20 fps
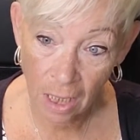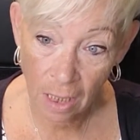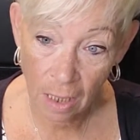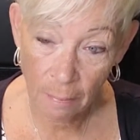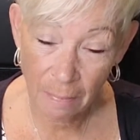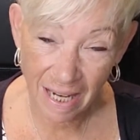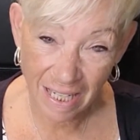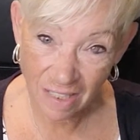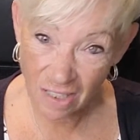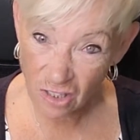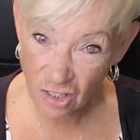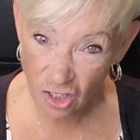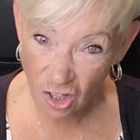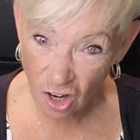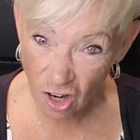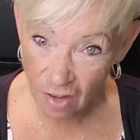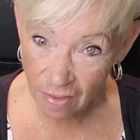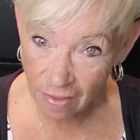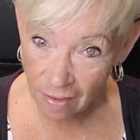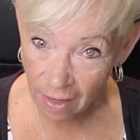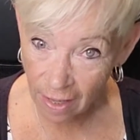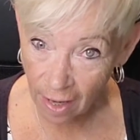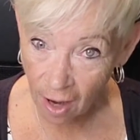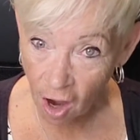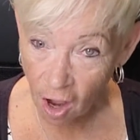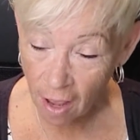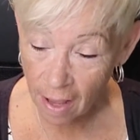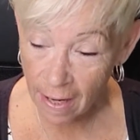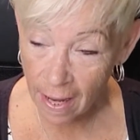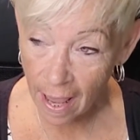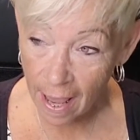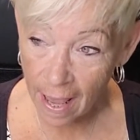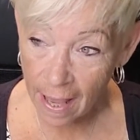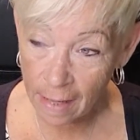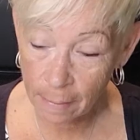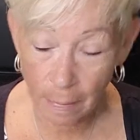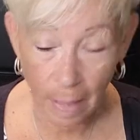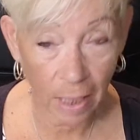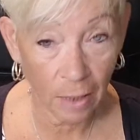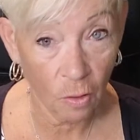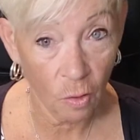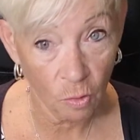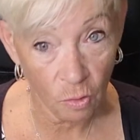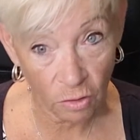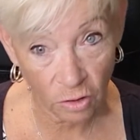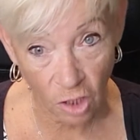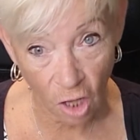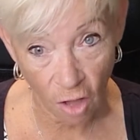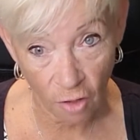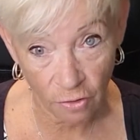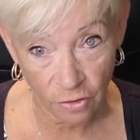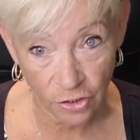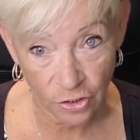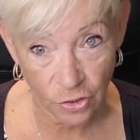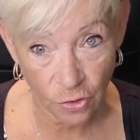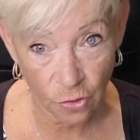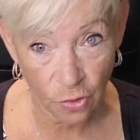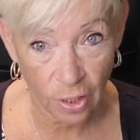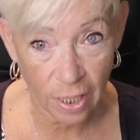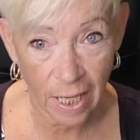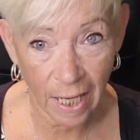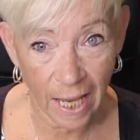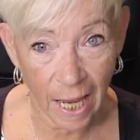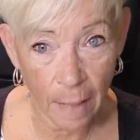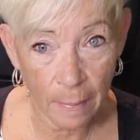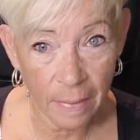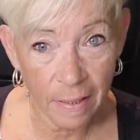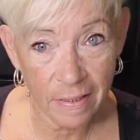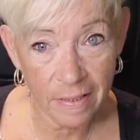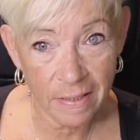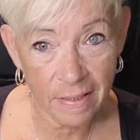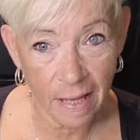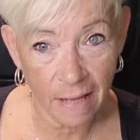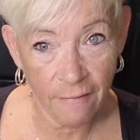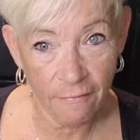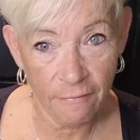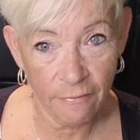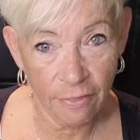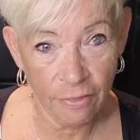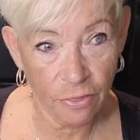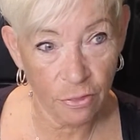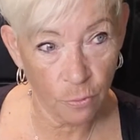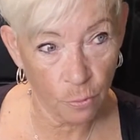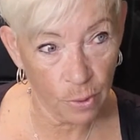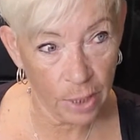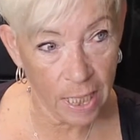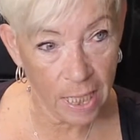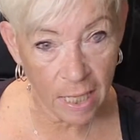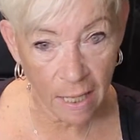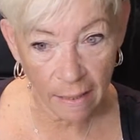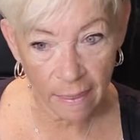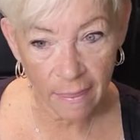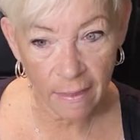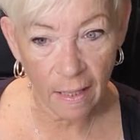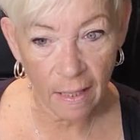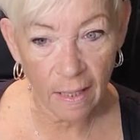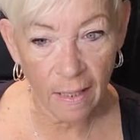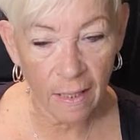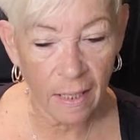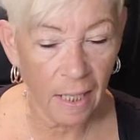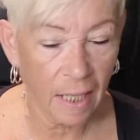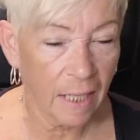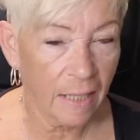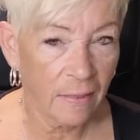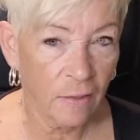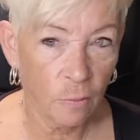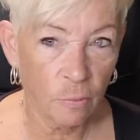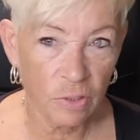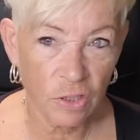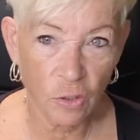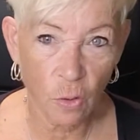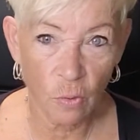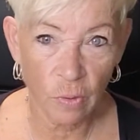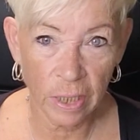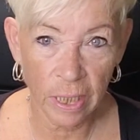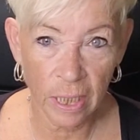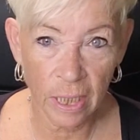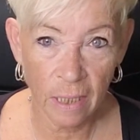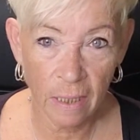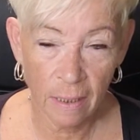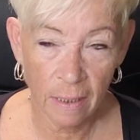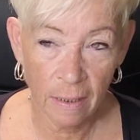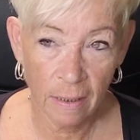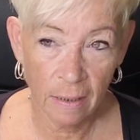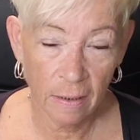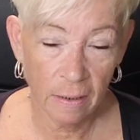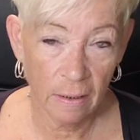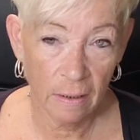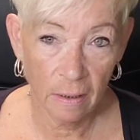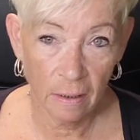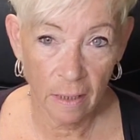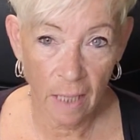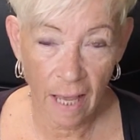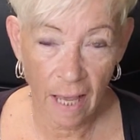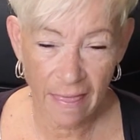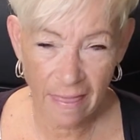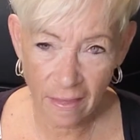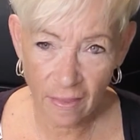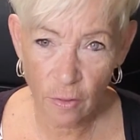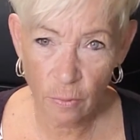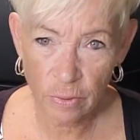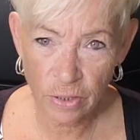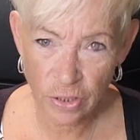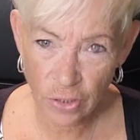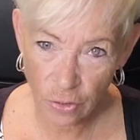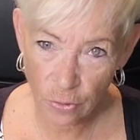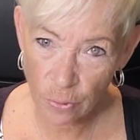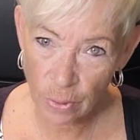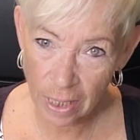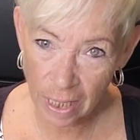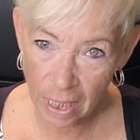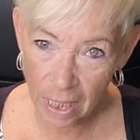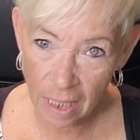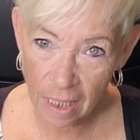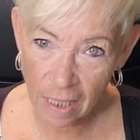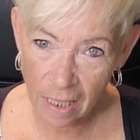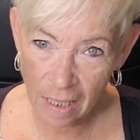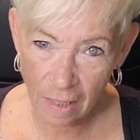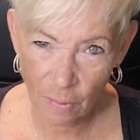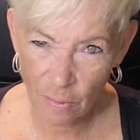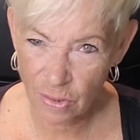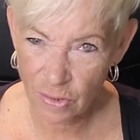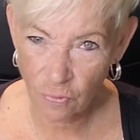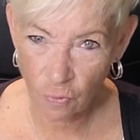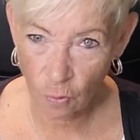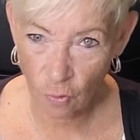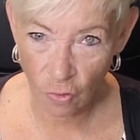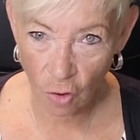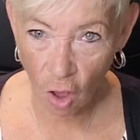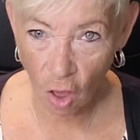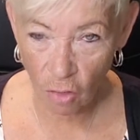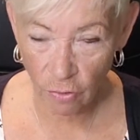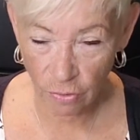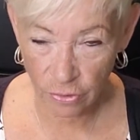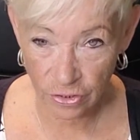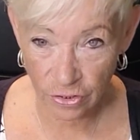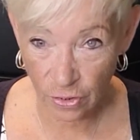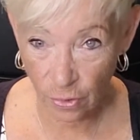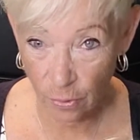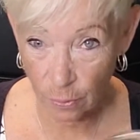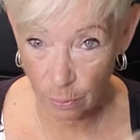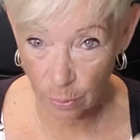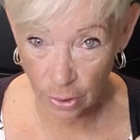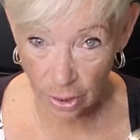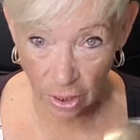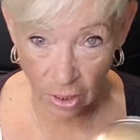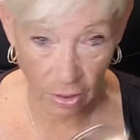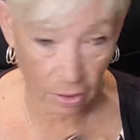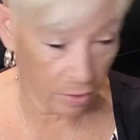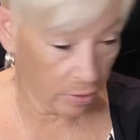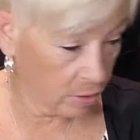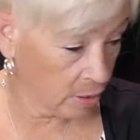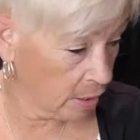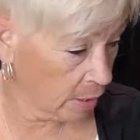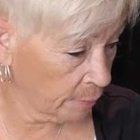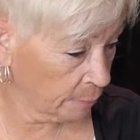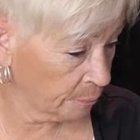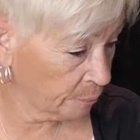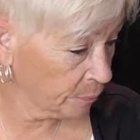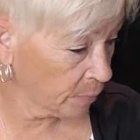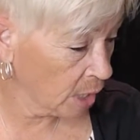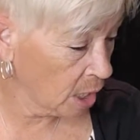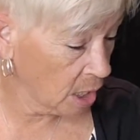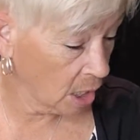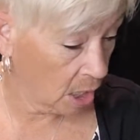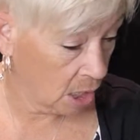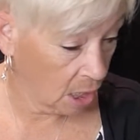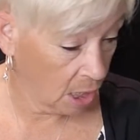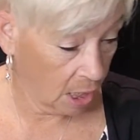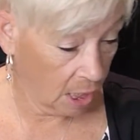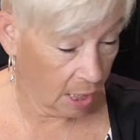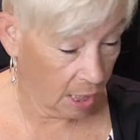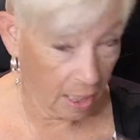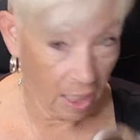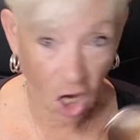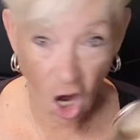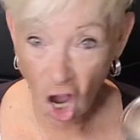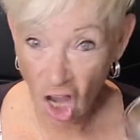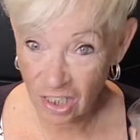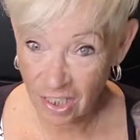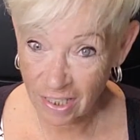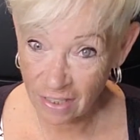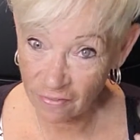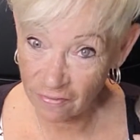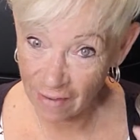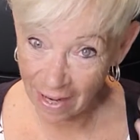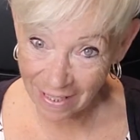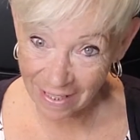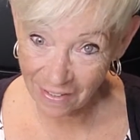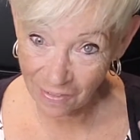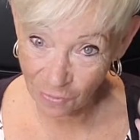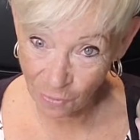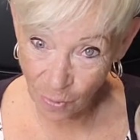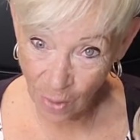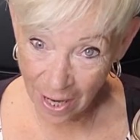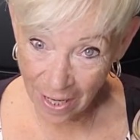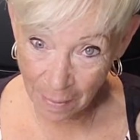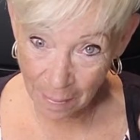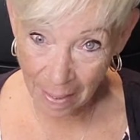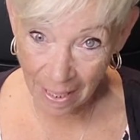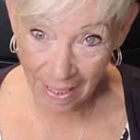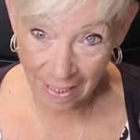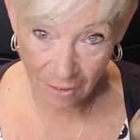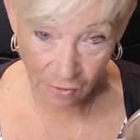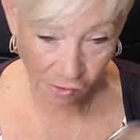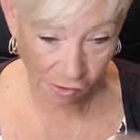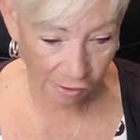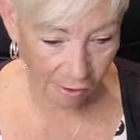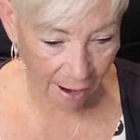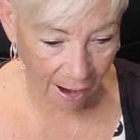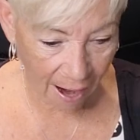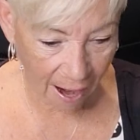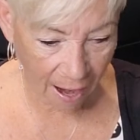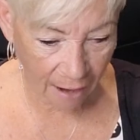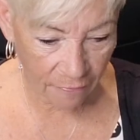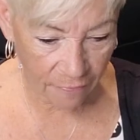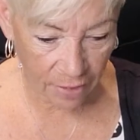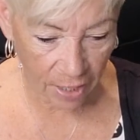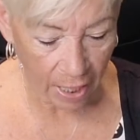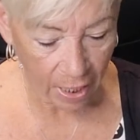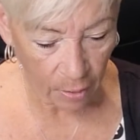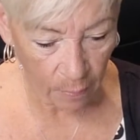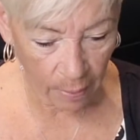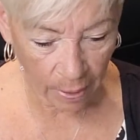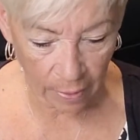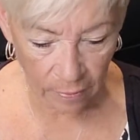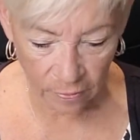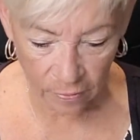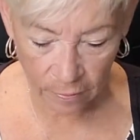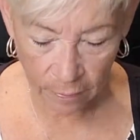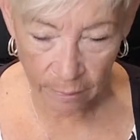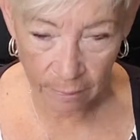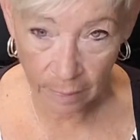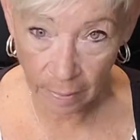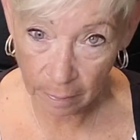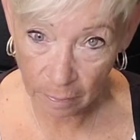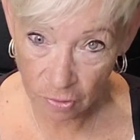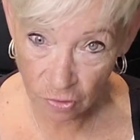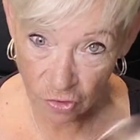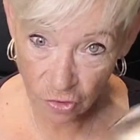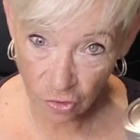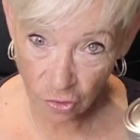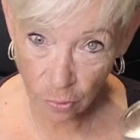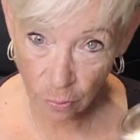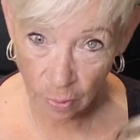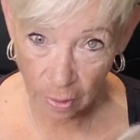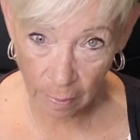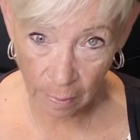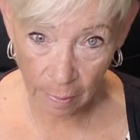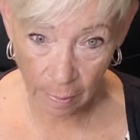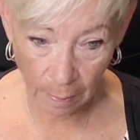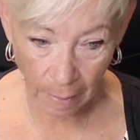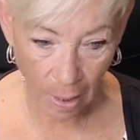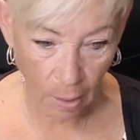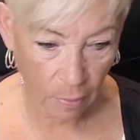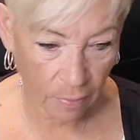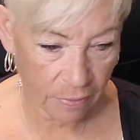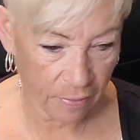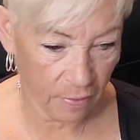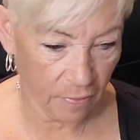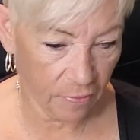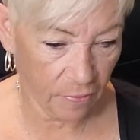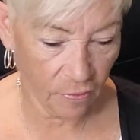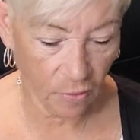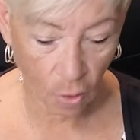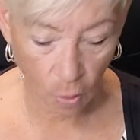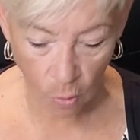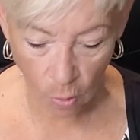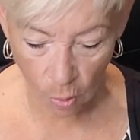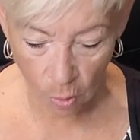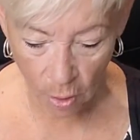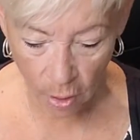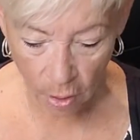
mason jar that I got at my local dollar store, and it came in a set of 3 I think, and there was only, I think there was 3 in it, and it was $4, so pretty good cost-effective way to make it a craft. Anyways, I'm going to show you what I'm going to make with this. So